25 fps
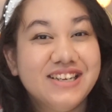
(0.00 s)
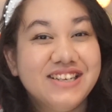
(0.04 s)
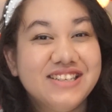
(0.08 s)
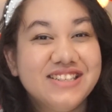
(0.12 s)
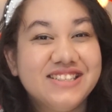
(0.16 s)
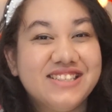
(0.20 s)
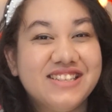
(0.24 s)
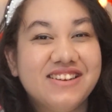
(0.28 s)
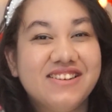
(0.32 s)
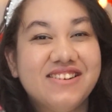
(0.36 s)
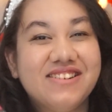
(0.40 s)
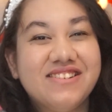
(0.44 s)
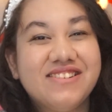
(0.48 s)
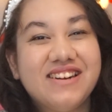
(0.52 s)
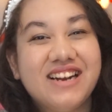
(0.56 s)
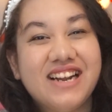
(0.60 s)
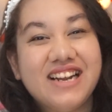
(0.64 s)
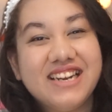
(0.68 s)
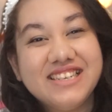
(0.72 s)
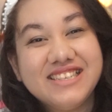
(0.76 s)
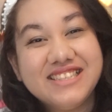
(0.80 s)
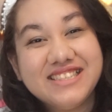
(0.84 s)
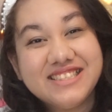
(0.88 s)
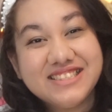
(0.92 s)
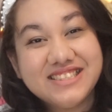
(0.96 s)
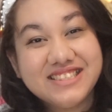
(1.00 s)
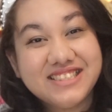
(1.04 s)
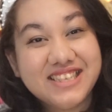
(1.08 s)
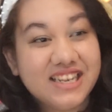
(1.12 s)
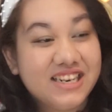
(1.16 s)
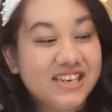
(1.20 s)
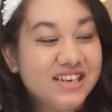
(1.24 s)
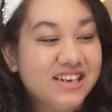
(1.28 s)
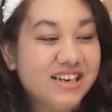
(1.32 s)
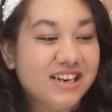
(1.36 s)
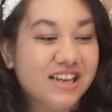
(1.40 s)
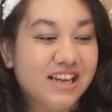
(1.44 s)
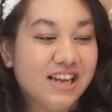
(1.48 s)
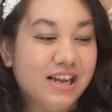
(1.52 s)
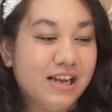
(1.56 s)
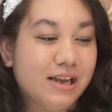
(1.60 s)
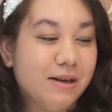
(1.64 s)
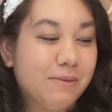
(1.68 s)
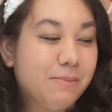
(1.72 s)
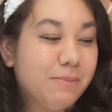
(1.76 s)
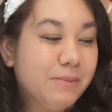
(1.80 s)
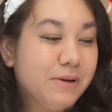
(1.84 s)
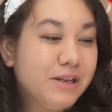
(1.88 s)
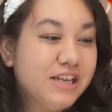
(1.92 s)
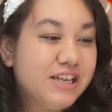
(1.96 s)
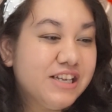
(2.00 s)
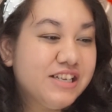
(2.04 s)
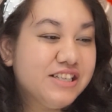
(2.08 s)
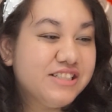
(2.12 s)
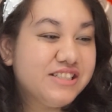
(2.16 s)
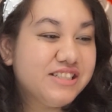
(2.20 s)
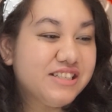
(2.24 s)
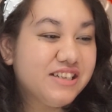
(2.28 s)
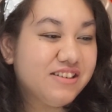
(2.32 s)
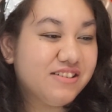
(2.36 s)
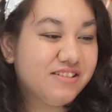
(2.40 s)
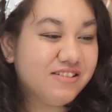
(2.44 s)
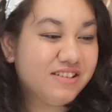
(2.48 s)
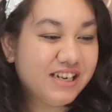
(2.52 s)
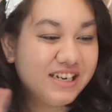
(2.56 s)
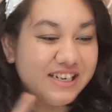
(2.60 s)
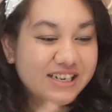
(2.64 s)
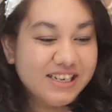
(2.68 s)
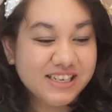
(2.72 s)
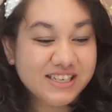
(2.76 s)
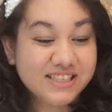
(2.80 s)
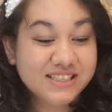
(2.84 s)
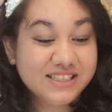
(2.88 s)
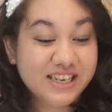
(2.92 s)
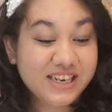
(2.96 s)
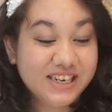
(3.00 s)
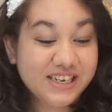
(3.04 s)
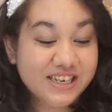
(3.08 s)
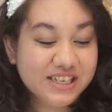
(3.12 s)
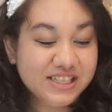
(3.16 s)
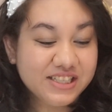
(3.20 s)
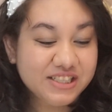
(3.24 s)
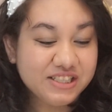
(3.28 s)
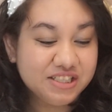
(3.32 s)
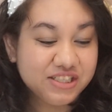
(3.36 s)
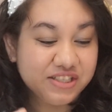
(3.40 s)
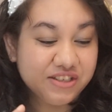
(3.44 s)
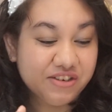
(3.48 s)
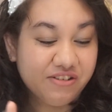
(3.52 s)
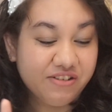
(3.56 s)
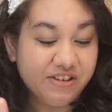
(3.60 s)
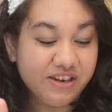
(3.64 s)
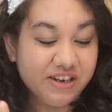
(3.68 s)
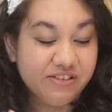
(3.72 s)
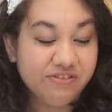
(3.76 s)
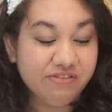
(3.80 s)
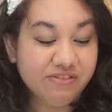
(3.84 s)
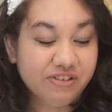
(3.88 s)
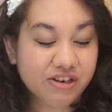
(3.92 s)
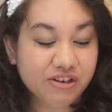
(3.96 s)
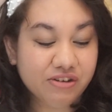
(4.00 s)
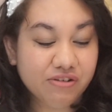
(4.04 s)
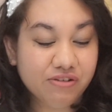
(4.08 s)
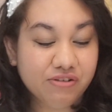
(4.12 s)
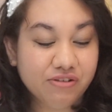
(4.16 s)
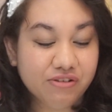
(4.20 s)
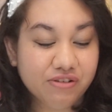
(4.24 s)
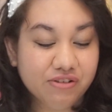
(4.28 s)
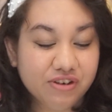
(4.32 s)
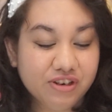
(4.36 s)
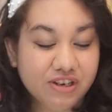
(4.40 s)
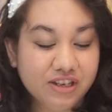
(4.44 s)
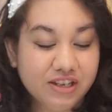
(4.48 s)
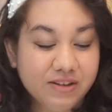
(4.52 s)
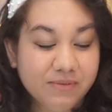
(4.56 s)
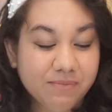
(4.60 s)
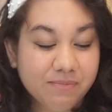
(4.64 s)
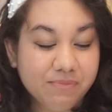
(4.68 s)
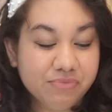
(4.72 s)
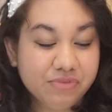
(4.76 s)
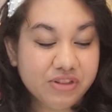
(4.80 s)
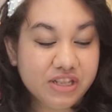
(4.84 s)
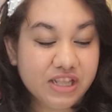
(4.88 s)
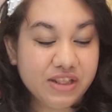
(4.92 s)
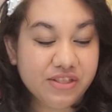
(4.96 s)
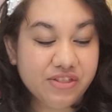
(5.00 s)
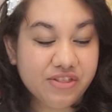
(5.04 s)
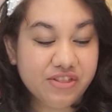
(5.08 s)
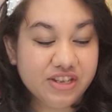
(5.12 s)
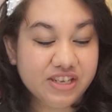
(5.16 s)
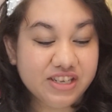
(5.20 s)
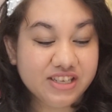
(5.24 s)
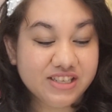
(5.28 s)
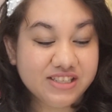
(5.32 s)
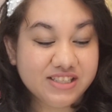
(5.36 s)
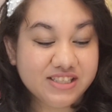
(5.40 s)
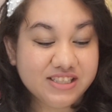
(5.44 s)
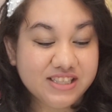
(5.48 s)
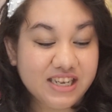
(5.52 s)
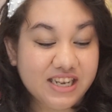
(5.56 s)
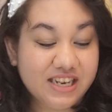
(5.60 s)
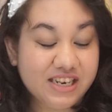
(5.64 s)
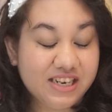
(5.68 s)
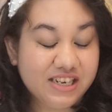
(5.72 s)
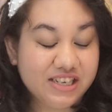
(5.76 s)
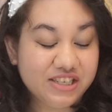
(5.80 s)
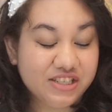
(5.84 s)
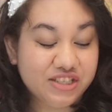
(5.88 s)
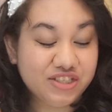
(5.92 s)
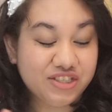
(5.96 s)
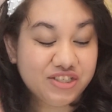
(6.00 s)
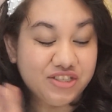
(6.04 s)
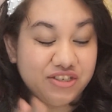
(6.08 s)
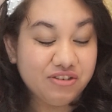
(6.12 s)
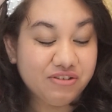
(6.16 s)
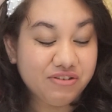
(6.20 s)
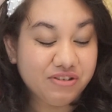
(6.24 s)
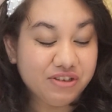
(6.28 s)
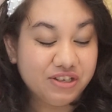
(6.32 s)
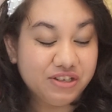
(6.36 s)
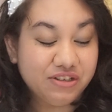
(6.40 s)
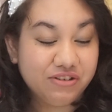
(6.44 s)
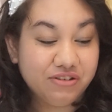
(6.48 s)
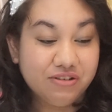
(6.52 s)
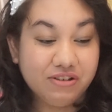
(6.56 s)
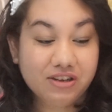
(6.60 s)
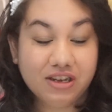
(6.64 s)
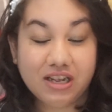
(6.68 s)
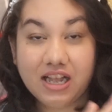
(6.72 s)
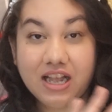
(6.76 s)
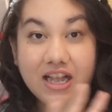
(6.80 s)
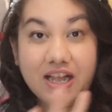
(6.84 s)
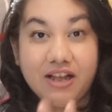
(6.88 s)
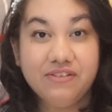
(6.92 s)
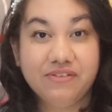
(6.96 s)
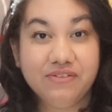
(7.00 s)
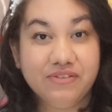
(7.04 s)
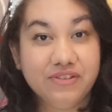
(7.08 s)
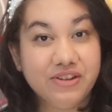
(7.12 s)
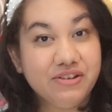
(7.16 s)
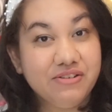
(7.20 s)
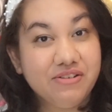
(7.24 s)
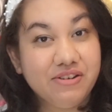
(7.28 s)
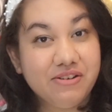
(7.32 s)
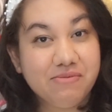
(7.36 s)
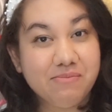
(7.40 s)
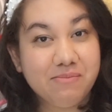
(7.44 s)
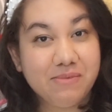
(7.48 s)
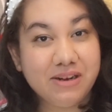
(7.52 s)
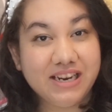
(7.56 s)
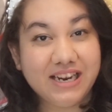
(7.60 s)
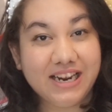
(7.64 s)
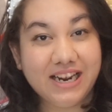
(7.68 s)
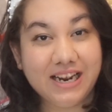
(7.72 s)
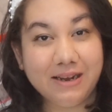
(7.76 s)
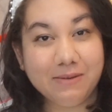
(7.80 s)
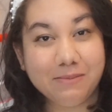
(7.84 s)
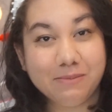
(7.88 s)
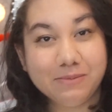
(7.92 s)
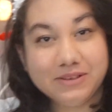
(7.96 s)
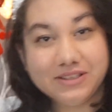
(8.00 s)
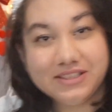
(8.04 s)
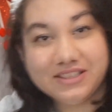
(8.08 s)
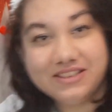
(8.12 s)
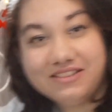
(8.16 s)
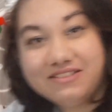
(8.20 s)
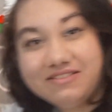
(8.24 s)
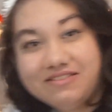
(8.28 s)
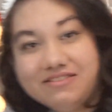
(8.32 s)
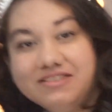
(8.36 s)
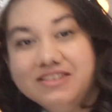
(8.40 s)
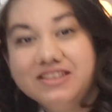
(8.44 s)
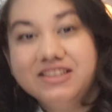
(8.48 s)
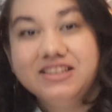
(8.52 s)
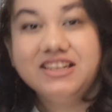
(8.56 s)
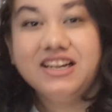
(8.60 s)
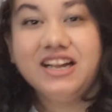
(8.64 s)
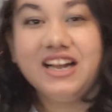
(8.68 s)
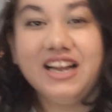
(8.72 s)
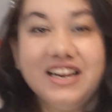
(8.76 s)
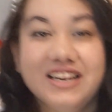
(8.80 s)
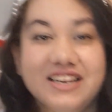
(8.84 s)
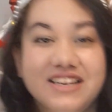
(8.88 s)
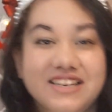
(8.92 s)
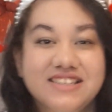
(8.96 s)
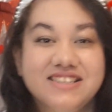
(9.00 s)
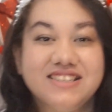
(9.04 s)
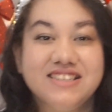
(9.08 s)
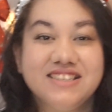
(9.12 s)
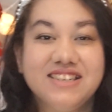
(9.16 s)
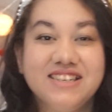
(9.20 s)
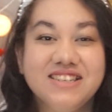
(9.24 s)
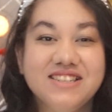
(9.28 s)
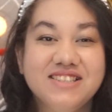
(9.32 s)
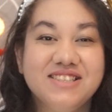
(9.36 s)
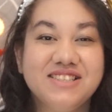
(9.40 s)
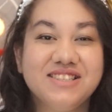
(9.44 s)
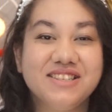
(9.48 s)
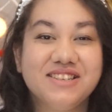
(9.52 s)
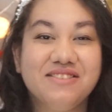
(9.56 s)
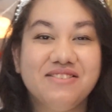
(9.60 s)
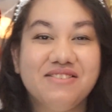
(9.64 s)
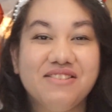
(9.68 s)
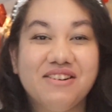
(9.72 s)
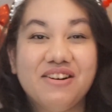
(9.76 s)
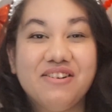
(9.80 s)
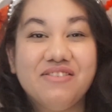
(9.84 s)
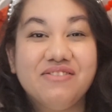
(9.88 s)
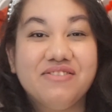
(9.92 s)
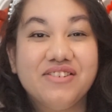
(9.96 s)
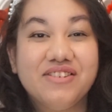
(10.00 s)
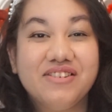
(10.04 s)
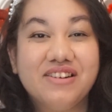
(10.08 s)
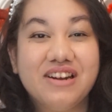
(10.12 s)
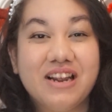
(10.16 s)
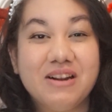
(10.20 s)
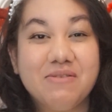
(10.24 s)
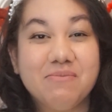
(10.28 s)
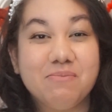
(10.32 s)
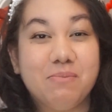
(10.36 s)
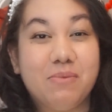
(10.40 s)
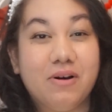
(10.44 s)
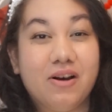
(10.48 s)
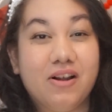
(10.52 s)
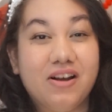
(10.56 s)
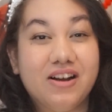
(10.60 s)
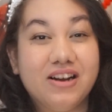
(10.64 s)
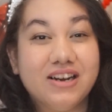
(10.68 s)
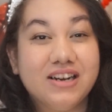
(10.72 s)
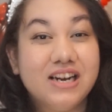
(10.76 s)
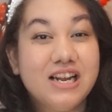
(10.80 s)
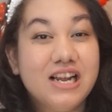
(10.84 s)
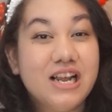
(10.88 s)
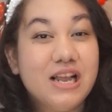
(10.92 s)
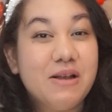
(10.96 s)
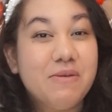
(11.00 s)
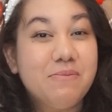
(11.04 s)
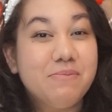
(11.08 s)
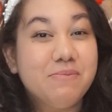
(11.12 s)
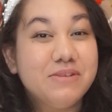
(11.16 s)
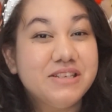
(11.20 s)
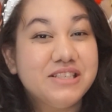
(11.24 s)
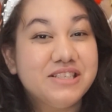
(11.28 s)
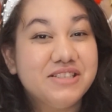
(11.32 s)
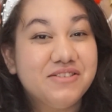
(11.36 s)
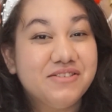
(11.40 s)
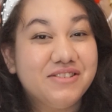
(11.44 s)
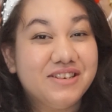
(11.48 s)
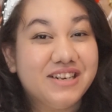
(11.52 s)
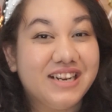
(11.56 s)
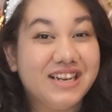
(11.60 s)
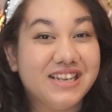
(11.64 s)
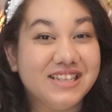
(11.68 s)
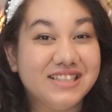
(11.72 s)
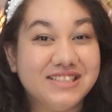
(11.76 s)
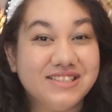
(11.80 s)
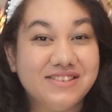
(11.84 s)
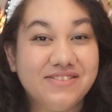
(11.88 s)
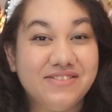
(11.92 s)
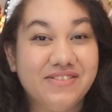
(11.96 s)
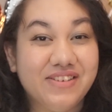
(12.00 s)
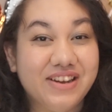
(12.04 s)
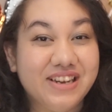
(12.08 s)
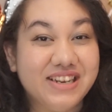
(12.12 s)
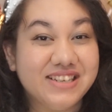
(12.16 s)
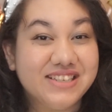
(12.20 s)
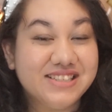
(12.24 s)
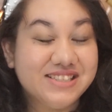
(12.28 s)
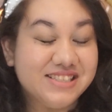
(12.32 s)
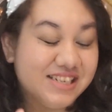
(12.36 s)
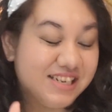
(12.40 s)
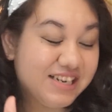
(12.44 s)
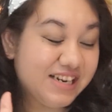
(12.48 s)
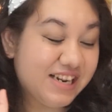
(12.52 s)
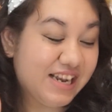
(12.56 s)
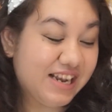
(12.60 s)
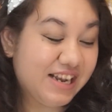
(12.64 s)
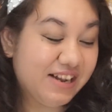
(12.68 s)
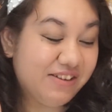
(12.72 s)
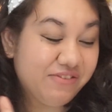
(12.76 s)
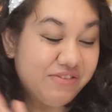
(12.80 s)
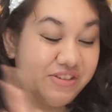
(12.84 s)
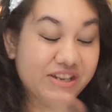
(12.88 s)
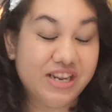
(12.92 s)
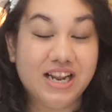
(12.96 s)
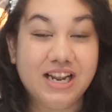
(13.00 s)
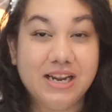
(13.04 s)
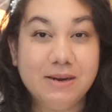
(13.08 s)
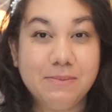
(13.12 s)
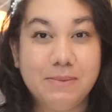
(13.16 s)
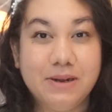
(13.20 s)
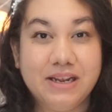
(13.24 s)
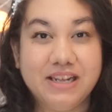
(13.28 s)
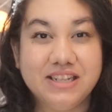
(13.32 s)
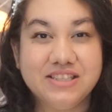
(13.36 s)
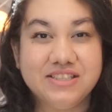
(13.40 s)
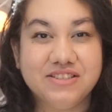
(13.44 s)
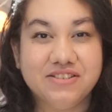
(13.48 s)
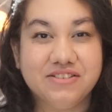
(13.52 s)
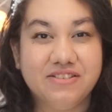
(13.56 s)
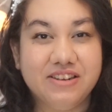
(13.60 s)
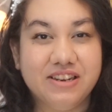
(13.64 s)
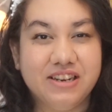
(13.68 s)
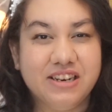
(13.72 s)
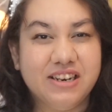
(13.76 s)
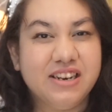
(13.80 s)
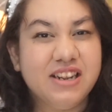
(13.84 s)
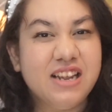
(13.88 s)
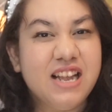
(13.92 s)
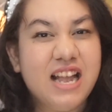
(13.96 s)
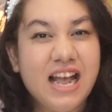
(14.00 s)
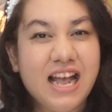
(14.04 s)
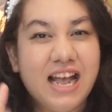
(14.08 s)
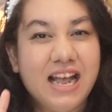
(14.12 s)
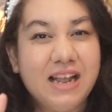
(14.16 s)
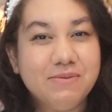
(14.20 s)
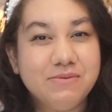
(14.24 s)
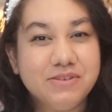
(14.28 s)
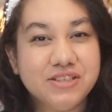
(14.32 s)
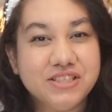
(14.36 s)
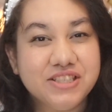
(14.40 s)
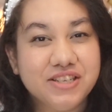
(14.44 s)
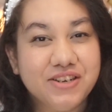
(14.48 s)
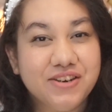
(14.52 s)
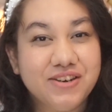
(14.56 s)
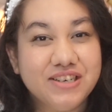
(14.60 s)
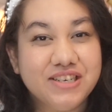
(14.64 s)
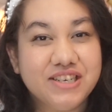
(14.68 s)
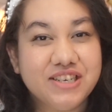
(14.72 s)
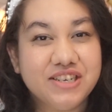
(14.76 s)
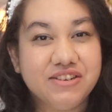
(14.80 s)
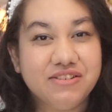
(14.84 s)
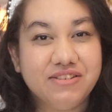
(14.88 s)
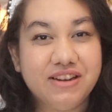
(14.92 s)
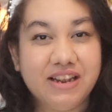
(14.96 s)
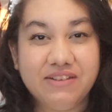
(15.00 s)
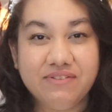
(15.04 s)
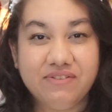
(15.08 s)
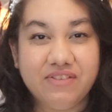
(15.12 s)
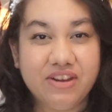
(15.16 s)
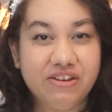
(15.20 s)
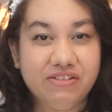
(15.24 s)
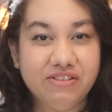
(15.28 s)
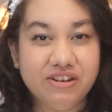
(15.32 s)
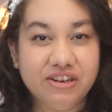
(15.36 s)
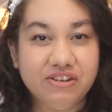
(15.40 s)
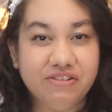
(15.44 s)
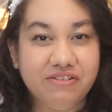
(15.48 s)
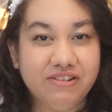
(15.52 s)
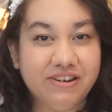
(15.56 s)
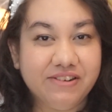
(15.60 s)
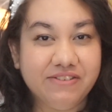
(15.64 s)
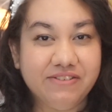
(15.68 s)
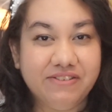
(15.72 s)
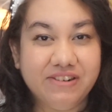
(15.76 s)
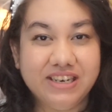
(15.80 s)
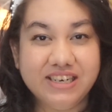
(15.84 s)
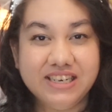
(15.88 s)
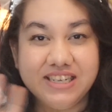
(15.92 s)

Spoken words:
So I set it up. So I guess I can screen record this and then show you a few of my apps. So I guess I can scoot over and block Mr. Ted's face and have the iPad screen. I'm just going to do a very quick one.